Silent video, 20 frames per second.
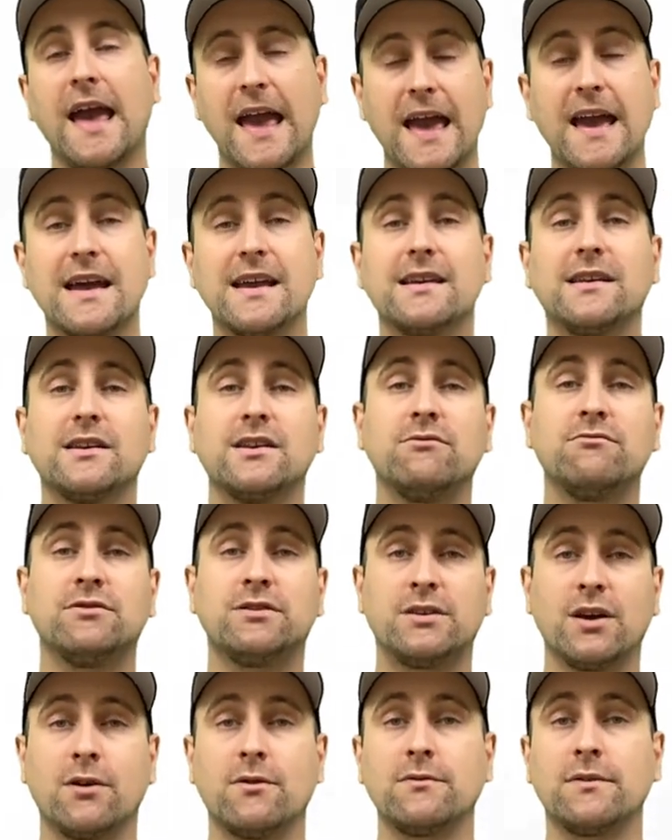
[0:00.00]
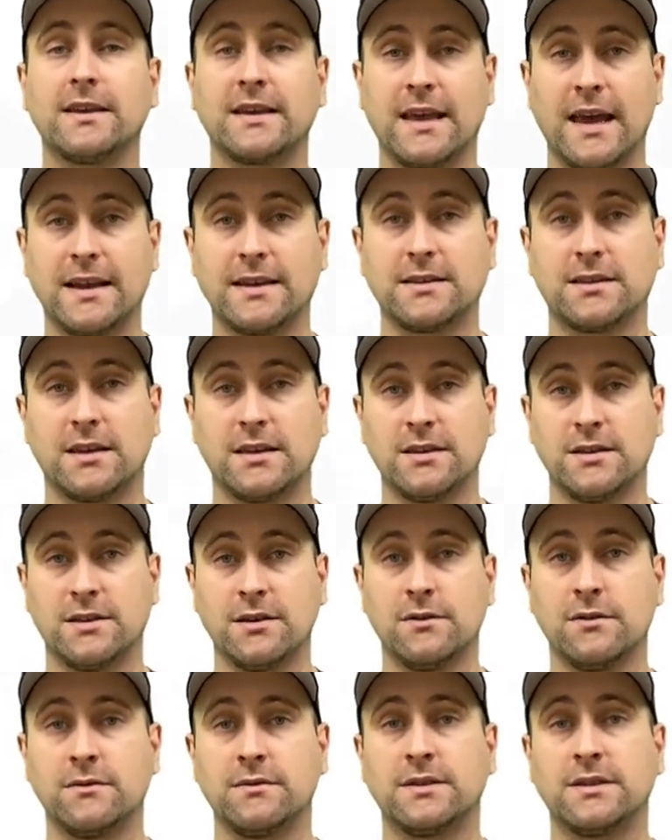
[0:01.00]
and you don't get to
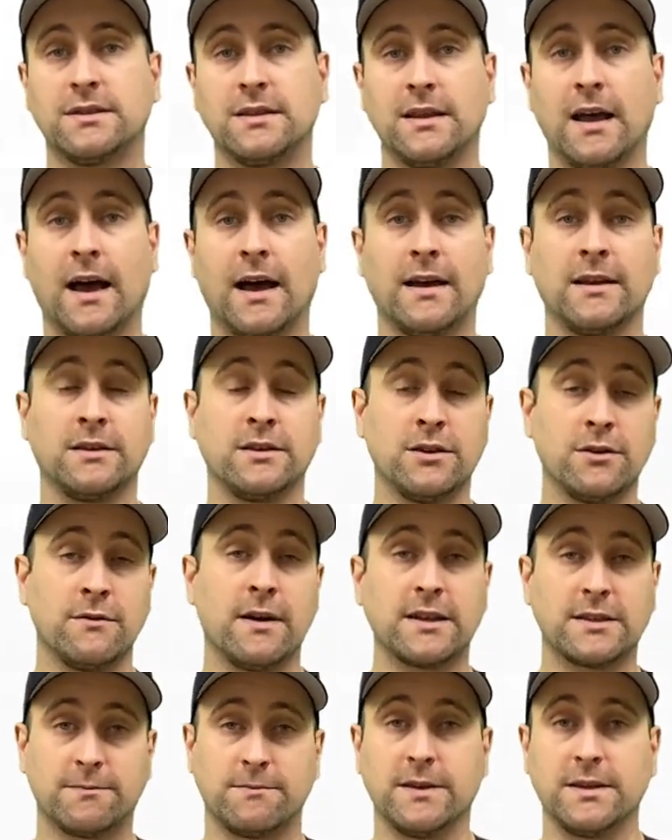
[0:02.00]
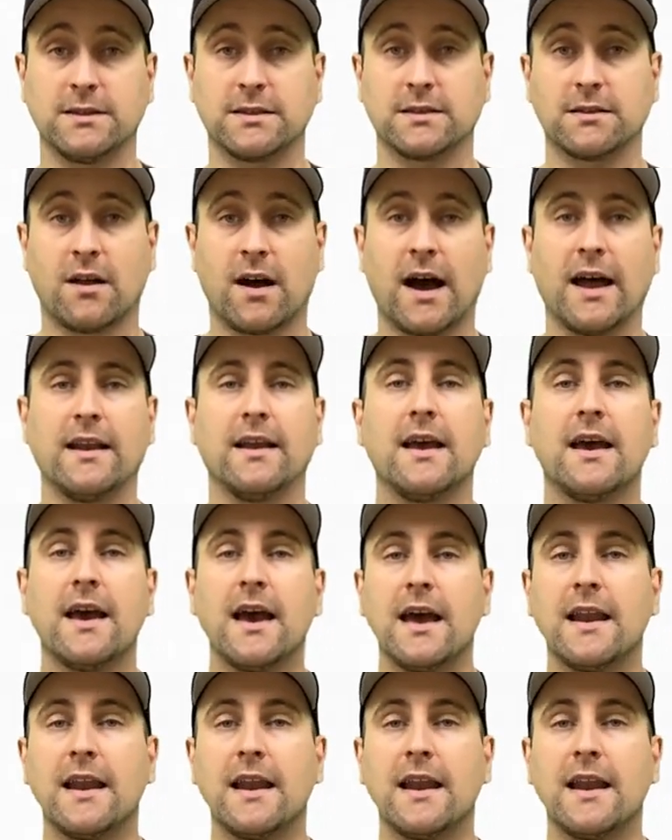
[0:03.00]
use a U S B slot.